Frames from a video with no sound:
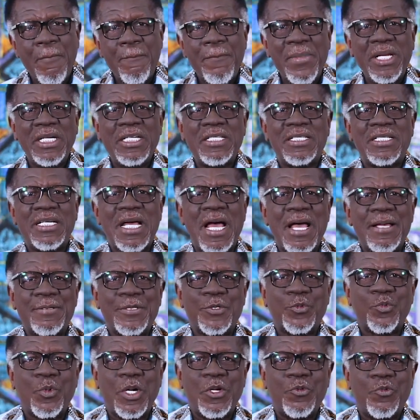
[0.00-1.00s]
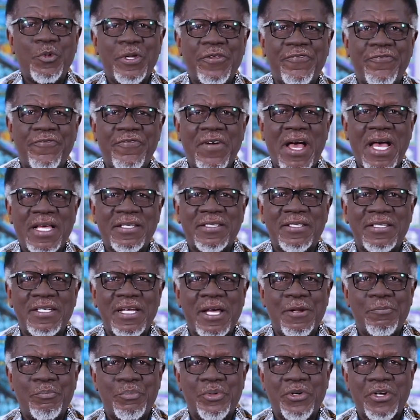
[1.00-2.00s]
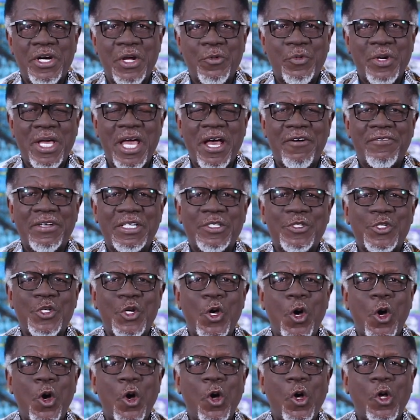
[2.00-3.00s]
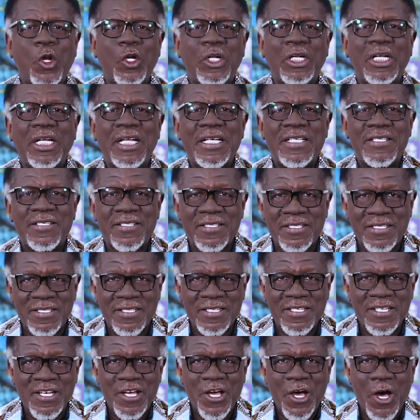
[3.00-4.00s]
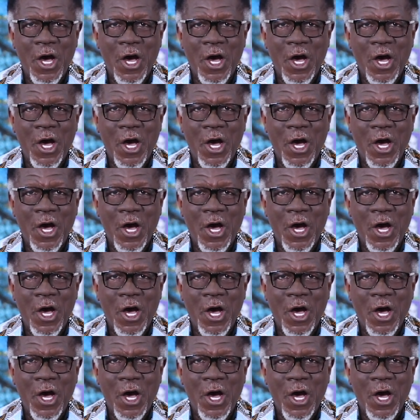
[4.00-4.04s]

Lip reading: Many times when we fast and pray, we have a tall list